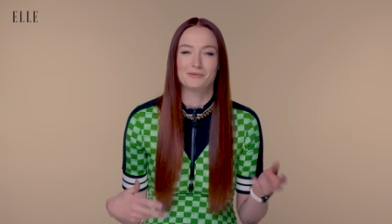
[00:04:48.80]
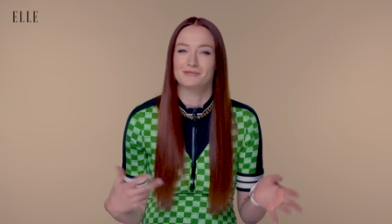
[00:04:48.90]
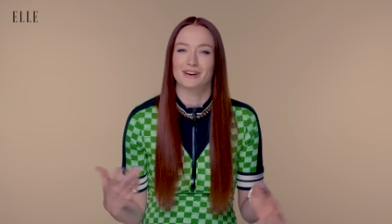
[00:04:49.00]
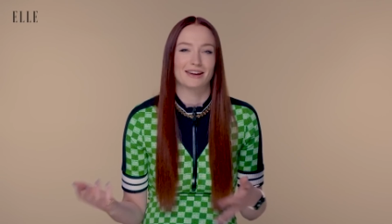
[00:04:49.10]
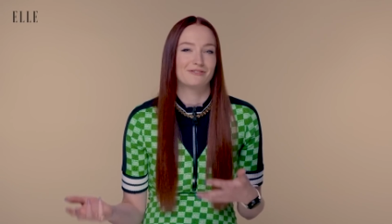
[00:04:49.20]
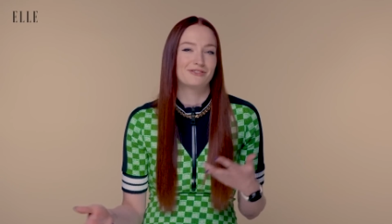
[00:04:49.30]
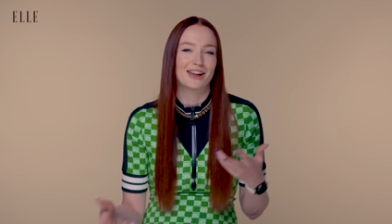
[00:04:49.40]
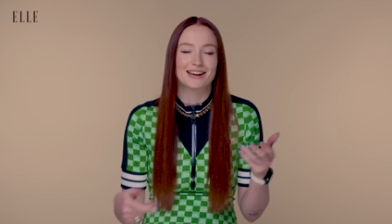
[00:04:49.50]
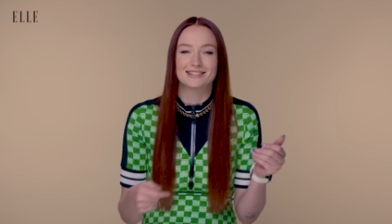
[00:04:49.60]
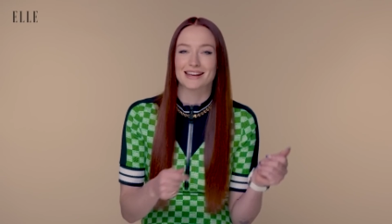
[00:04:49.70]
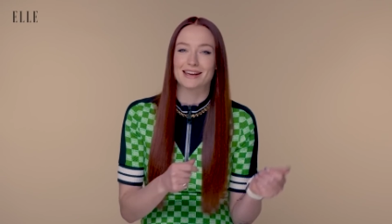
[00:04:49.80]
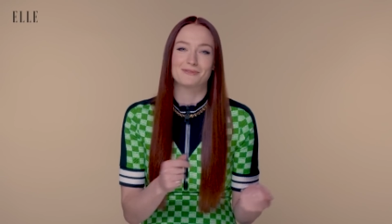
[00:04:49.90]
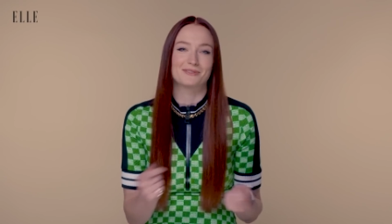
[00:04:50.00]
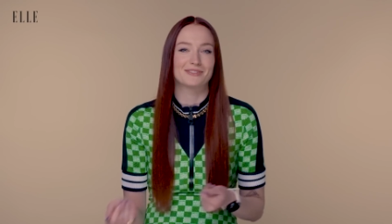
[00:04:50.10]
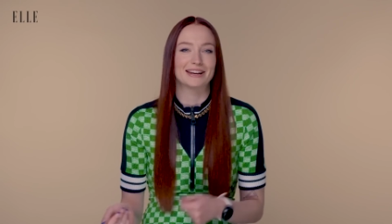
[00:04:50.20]
We were like
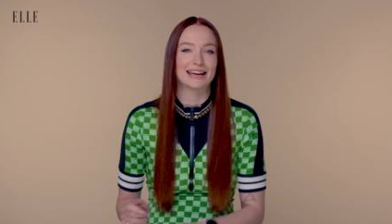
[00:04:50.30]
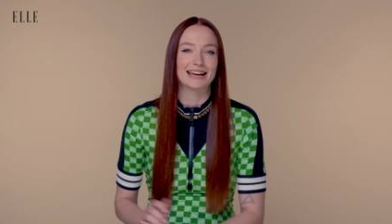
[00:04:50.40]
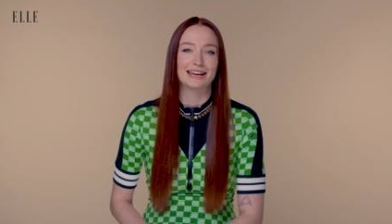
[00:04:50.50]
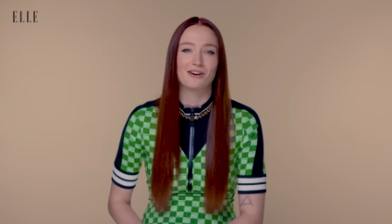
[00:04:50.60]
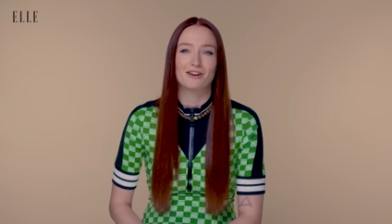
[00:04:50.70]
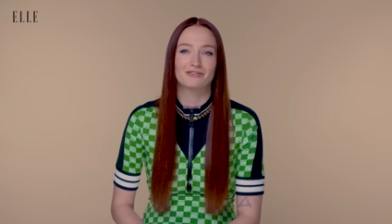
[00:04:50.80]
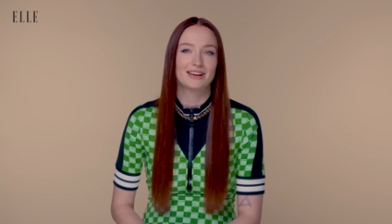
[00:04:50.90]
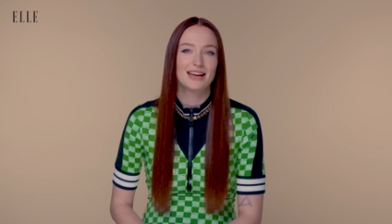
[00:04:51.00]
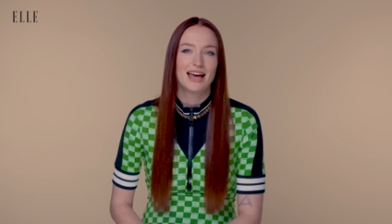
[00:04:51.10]
flirting, we were really hitting it off.